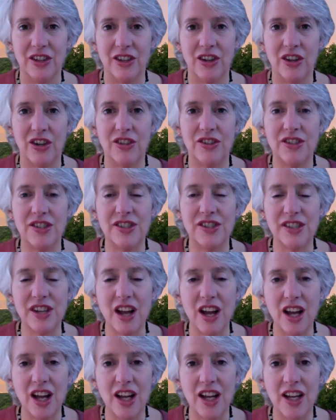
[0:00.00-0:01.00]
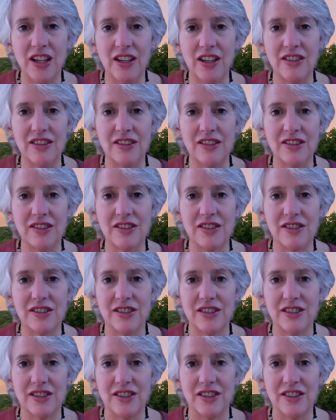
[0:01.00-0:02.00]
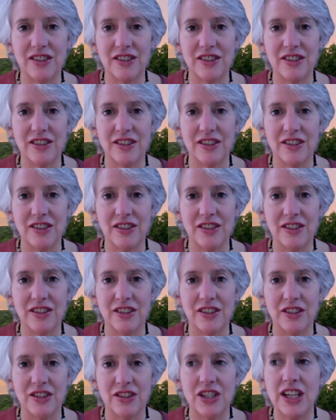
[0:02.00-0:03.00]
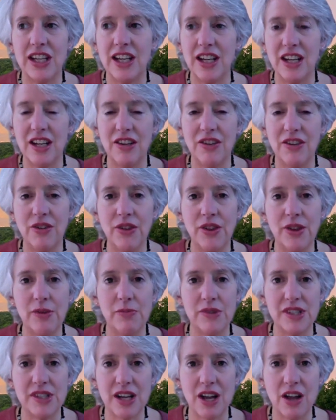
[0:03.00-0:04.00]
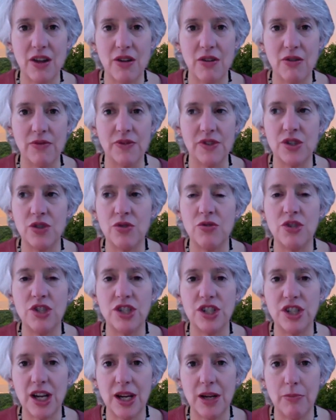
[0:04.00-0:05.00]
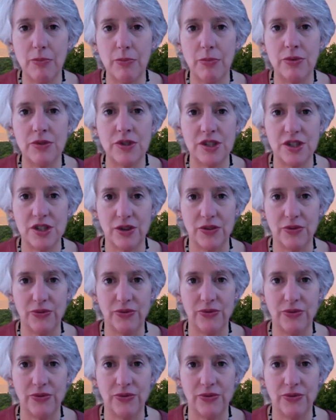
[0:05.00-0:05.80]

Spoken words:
are designed to heal themselves, to shape shift